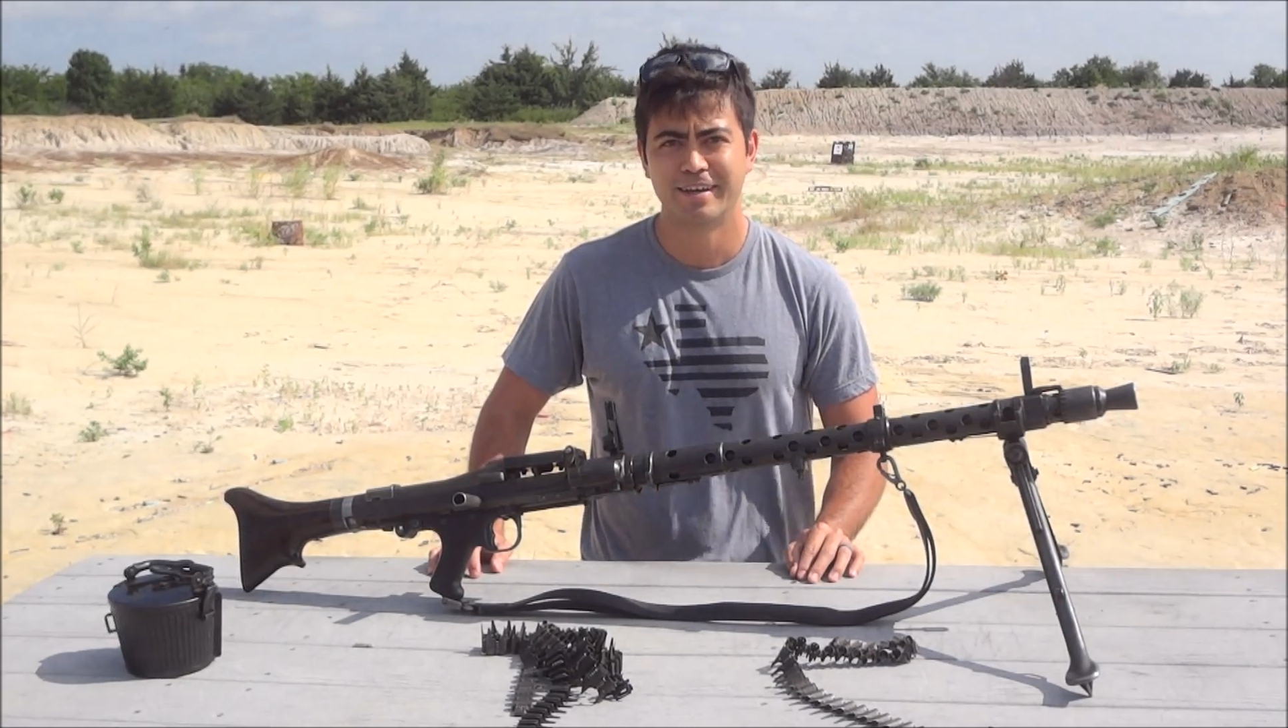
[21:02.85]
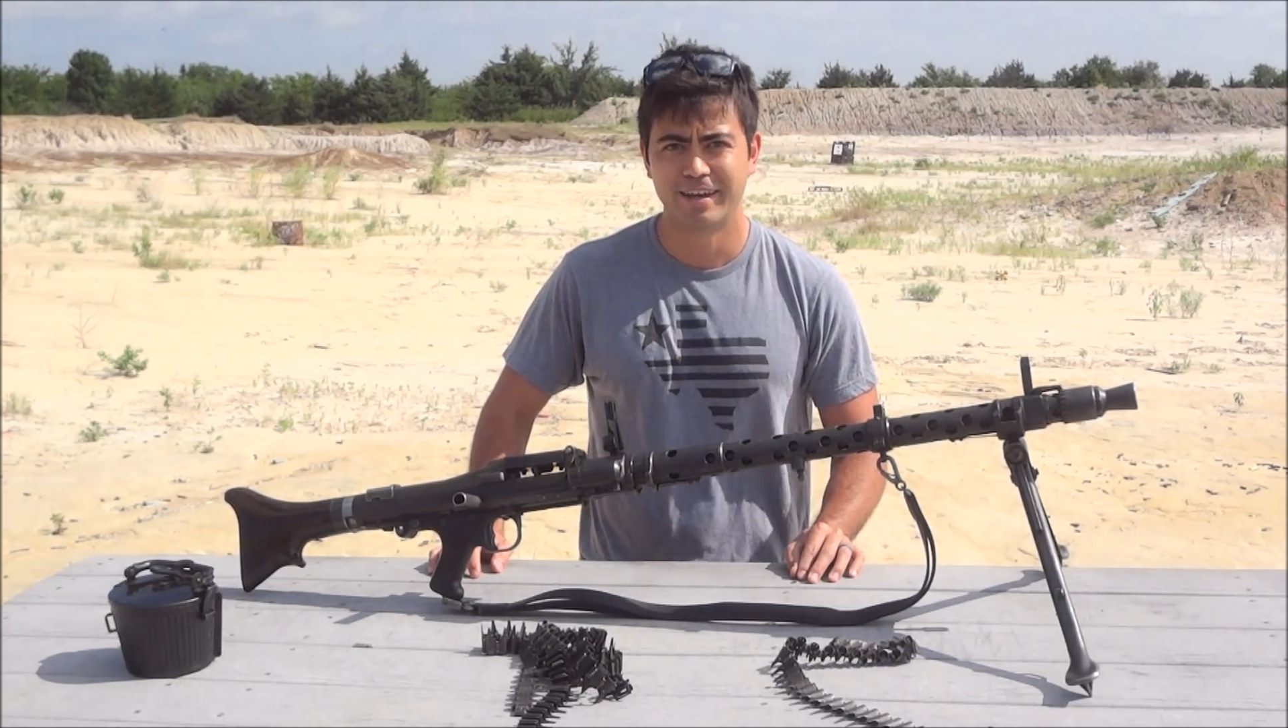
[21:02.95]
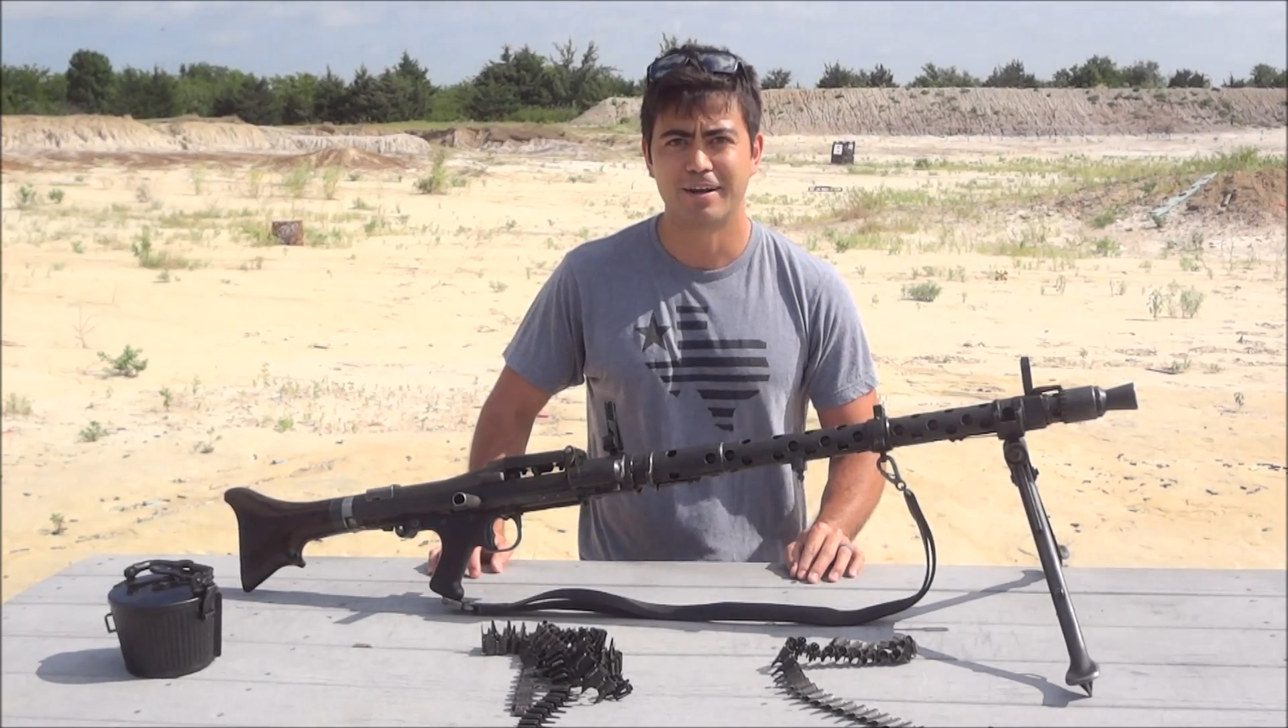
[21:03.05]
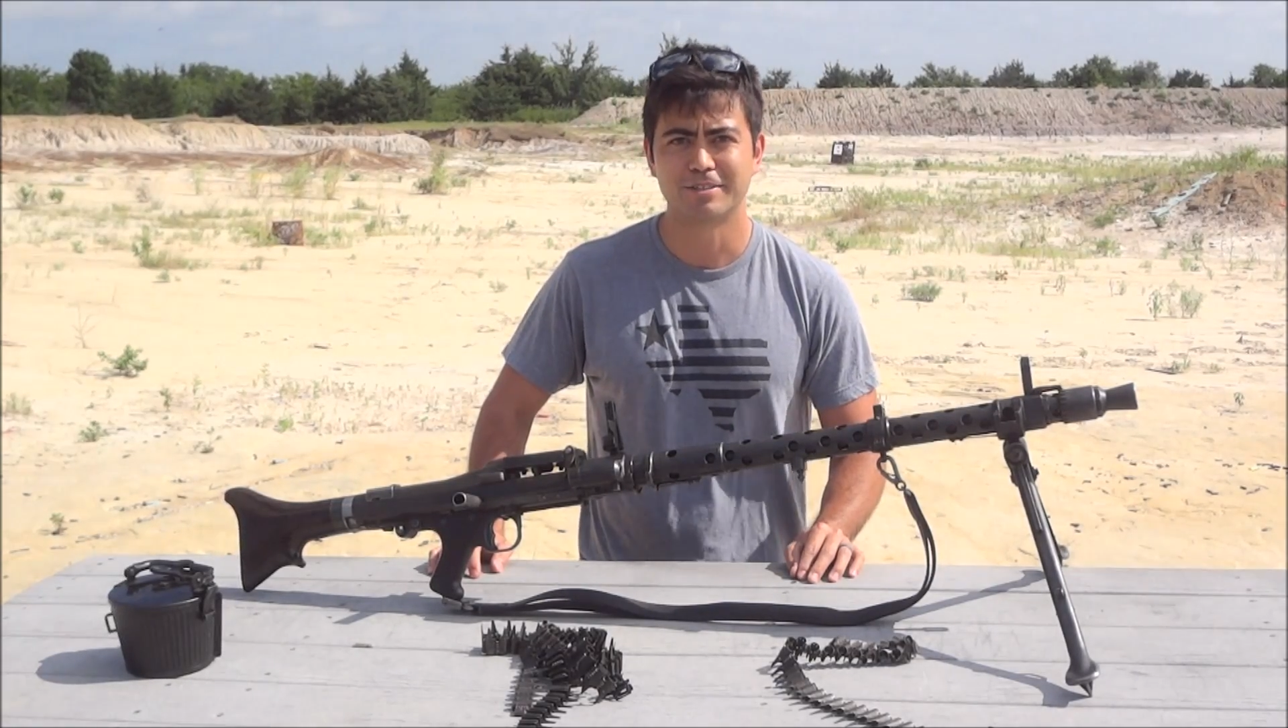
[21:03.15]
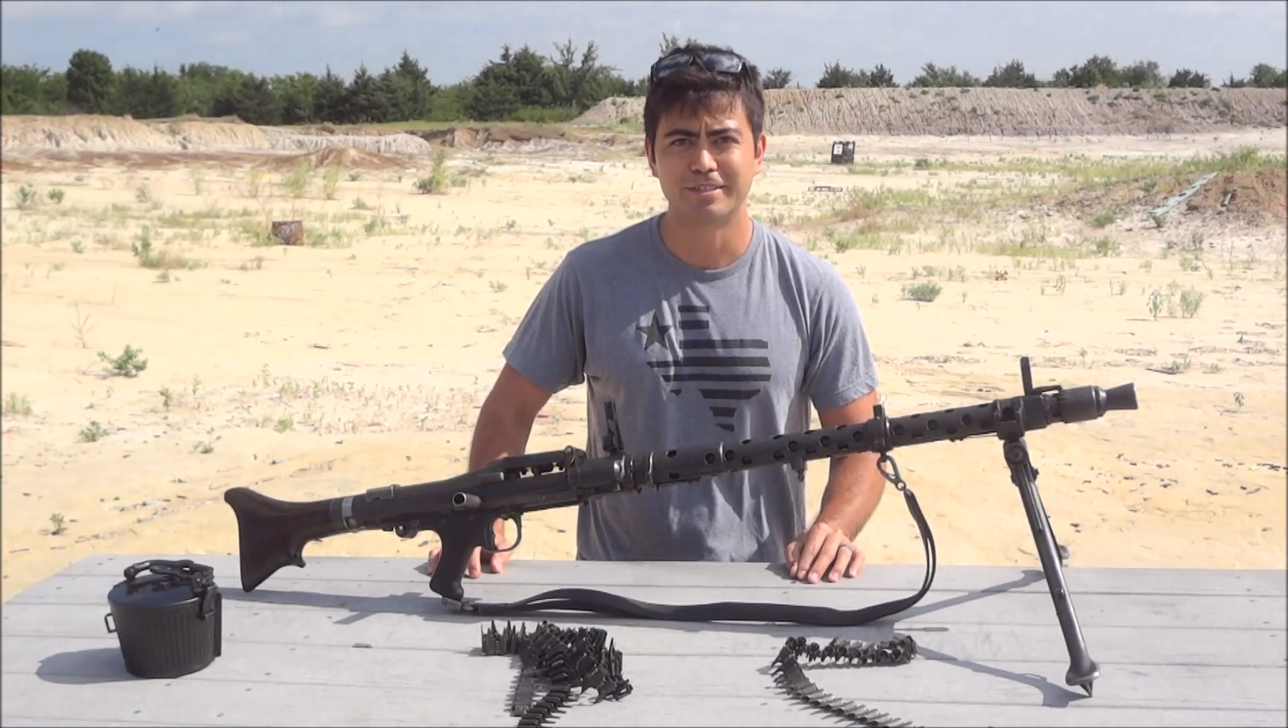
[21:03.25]

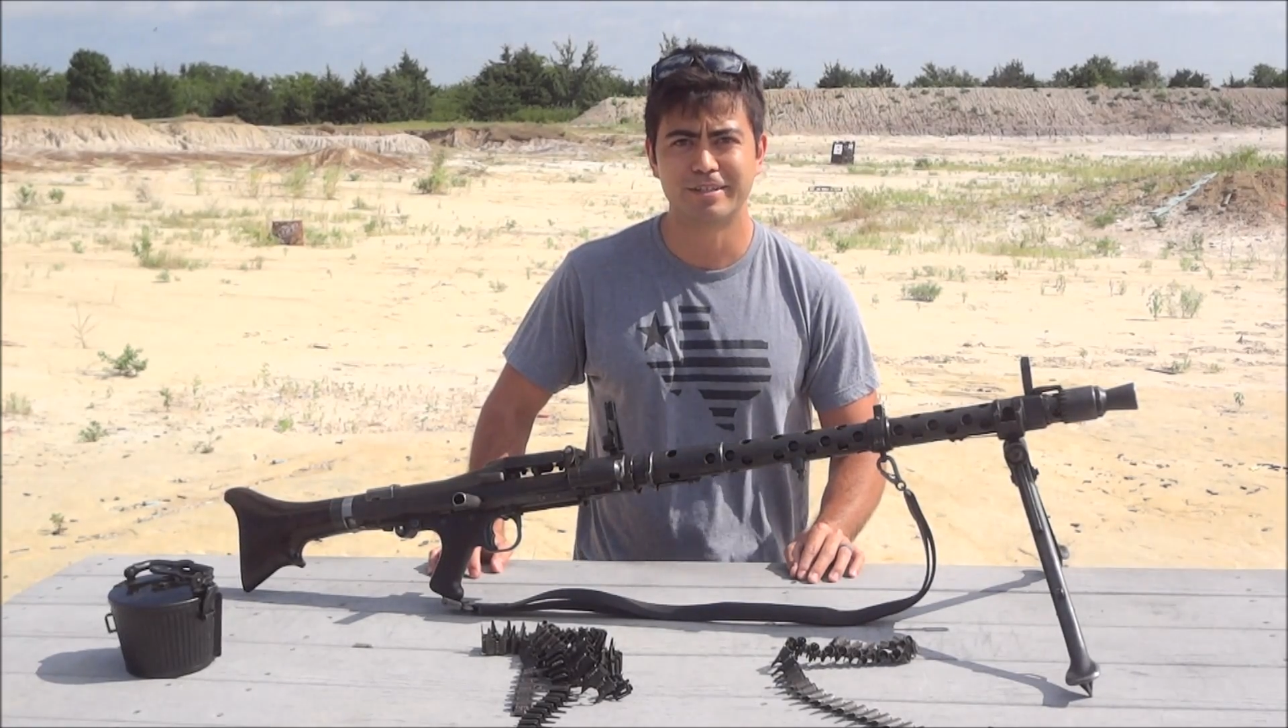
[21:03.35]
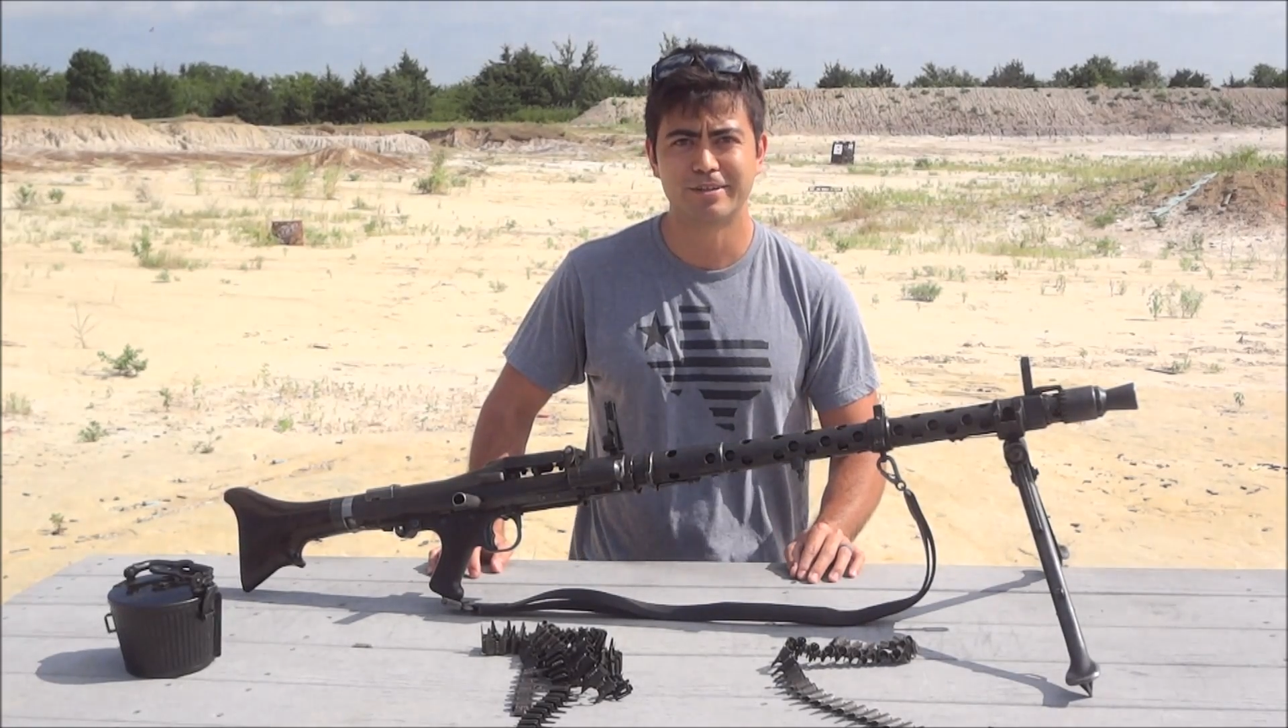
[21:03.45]
and I'll see you